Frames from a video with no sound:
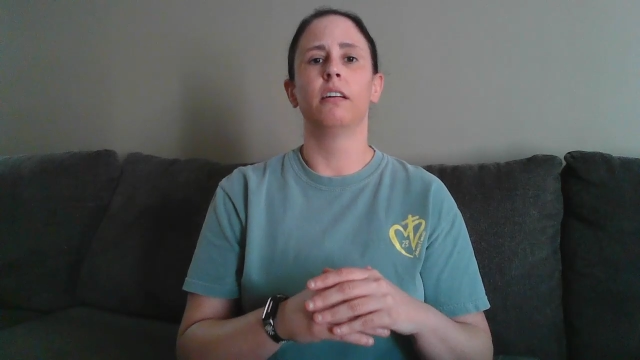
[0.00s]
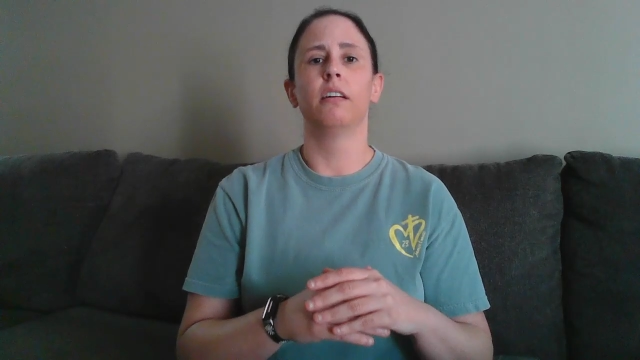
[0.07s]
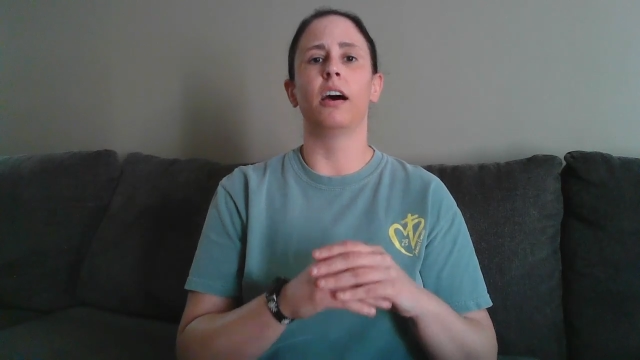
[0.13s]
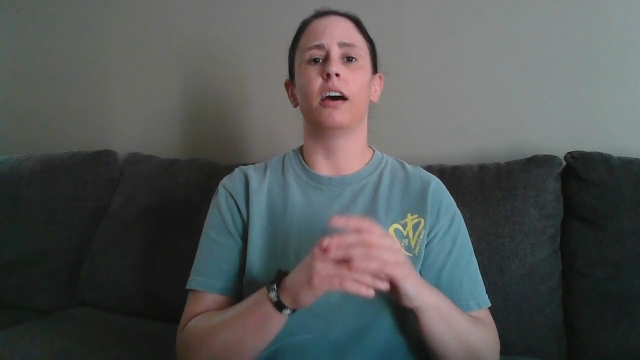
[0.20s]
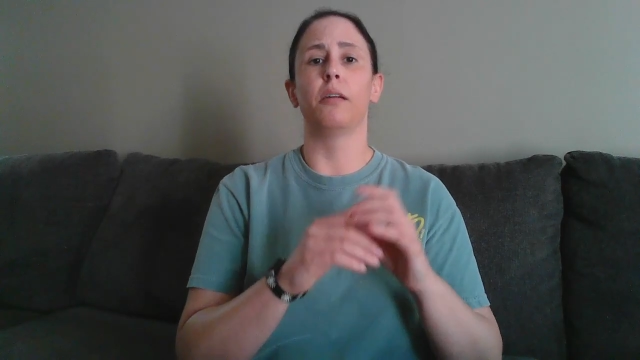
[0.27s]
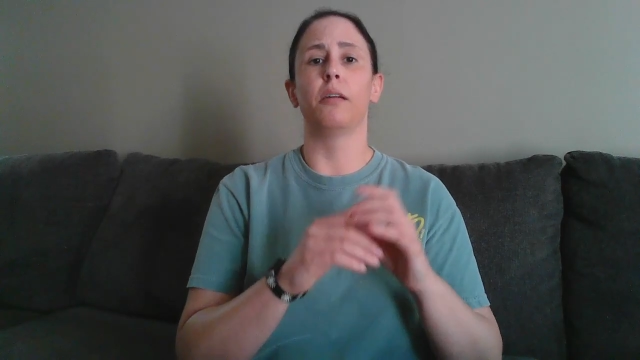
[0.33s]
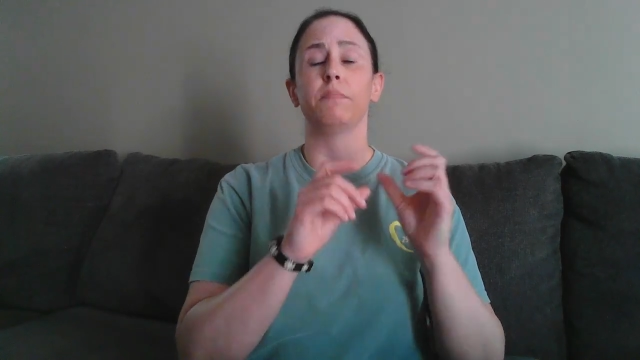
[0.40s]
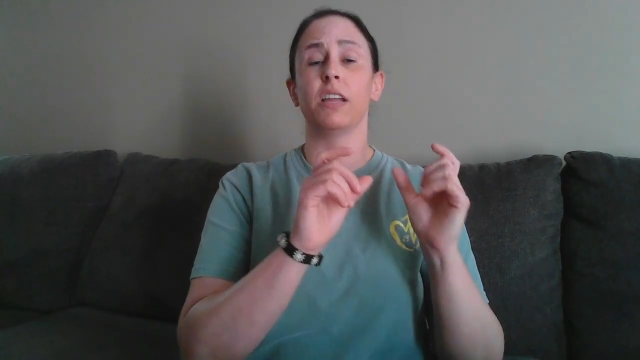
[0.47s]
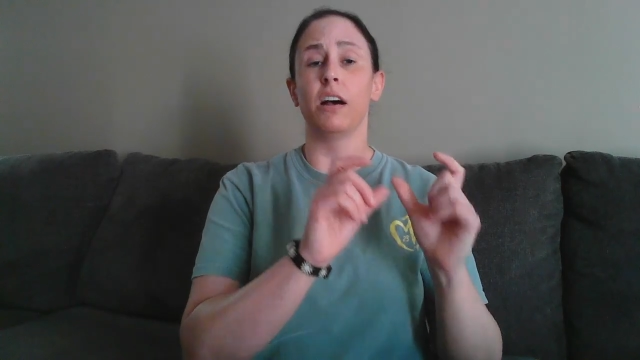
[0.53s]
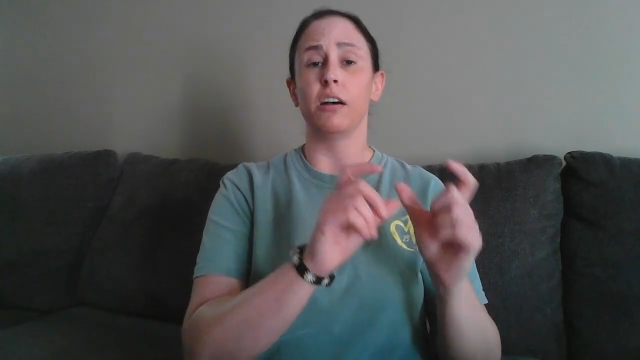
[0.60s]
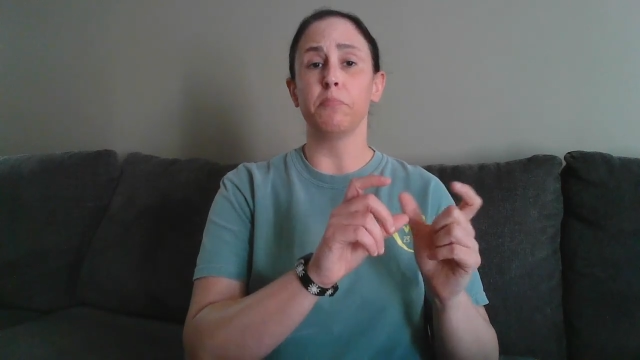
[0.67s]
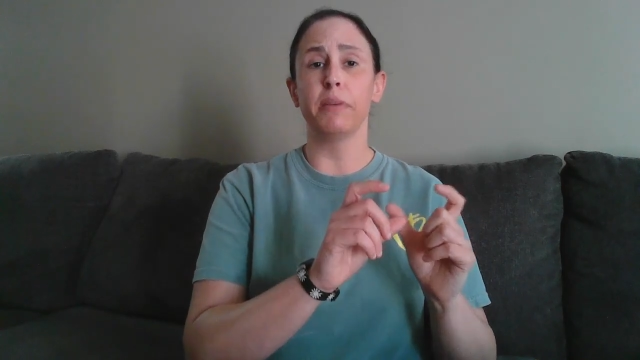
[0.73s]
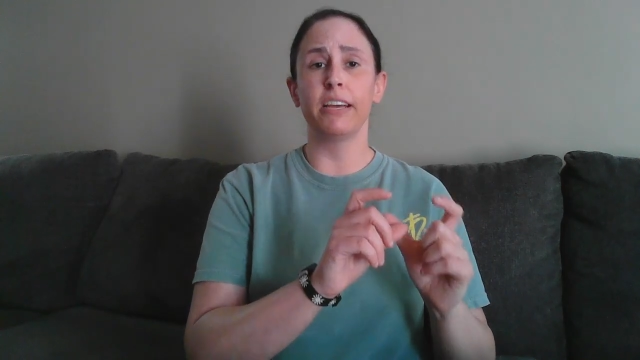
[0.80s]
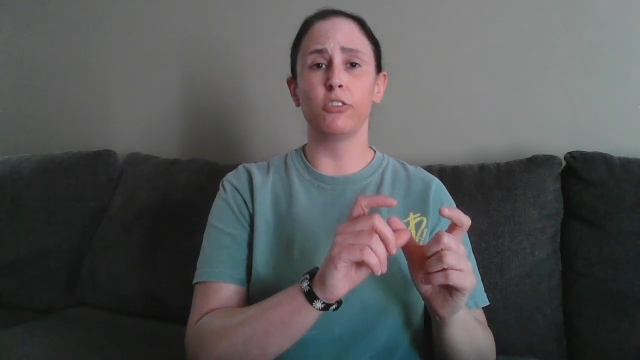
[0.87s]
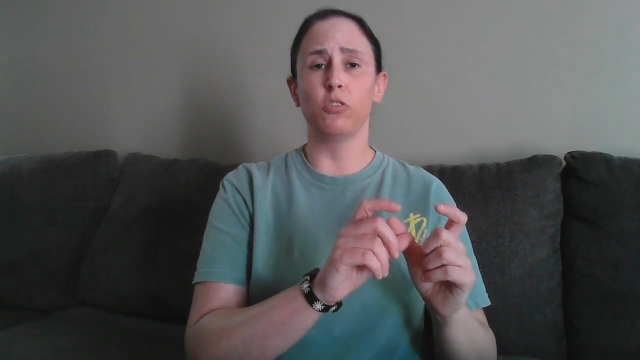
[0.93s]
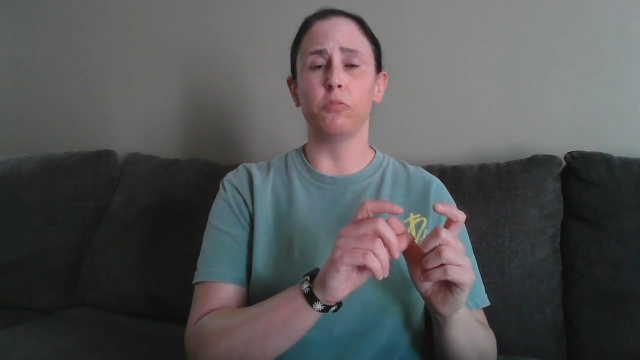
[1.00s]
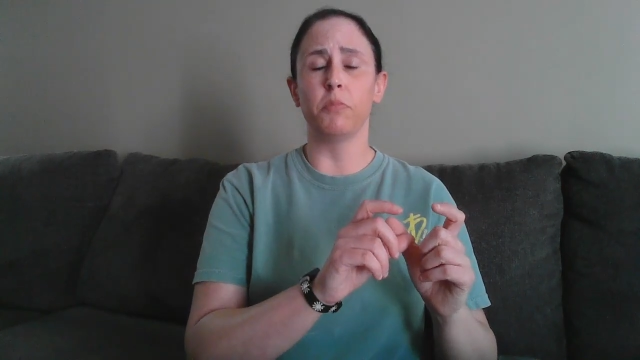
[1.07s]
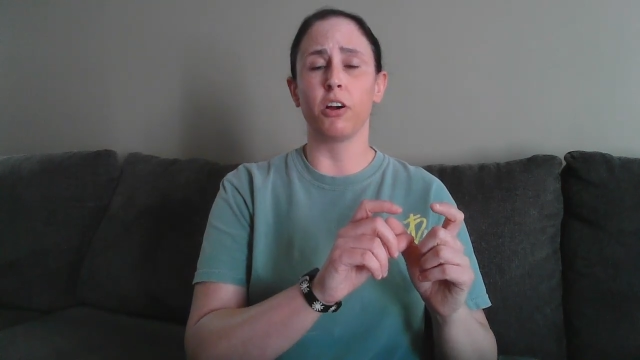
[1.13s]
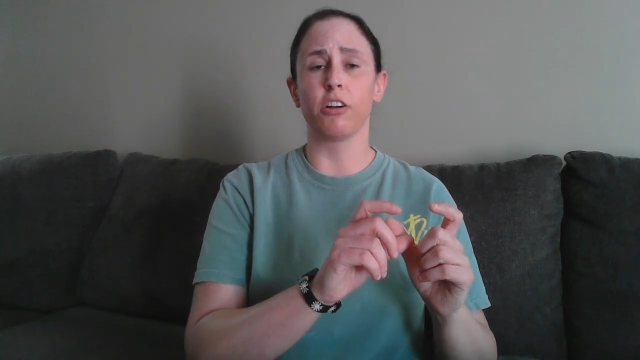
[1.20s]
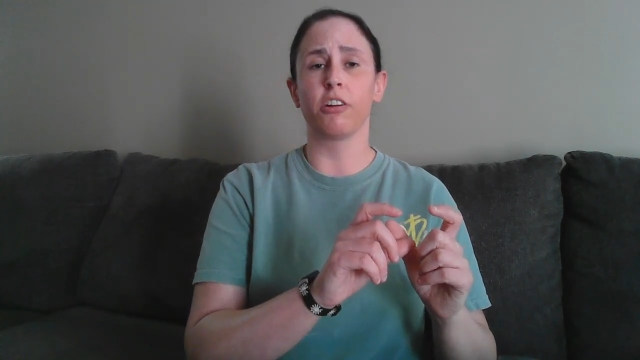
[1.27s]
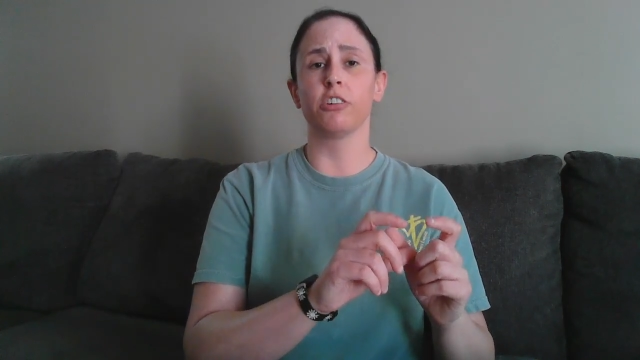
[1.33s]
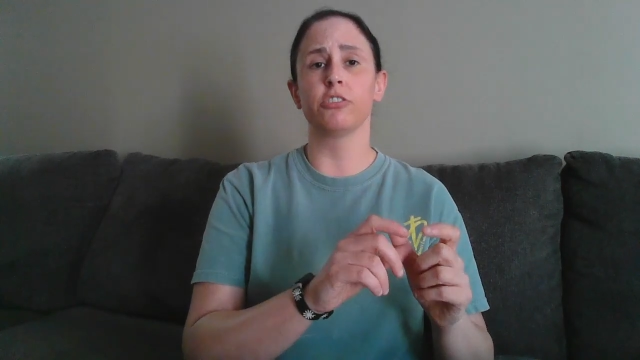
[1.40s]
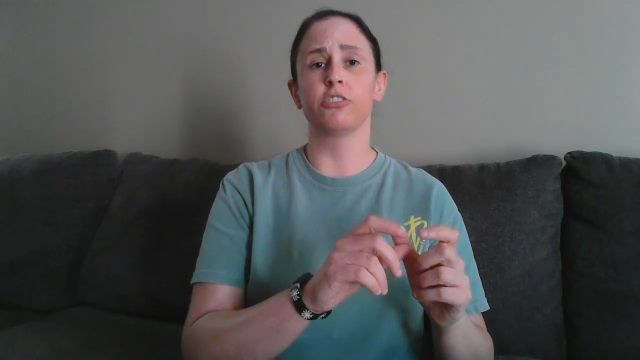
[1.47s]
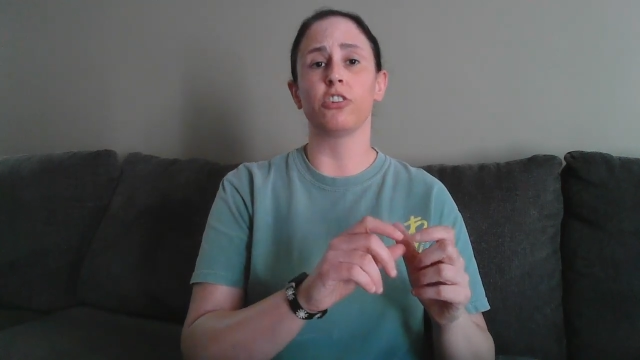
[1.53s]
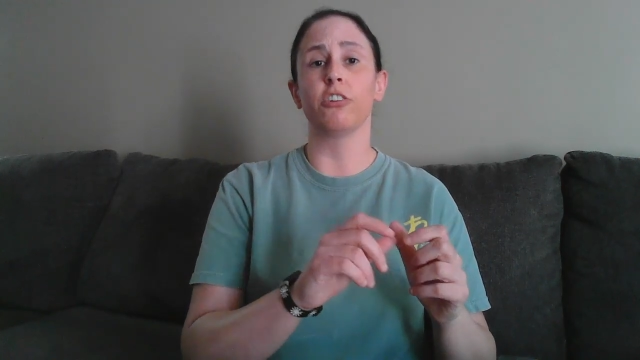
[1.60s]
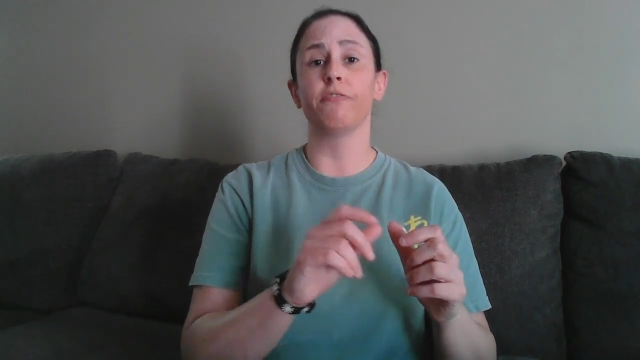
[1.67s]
Non-manual markers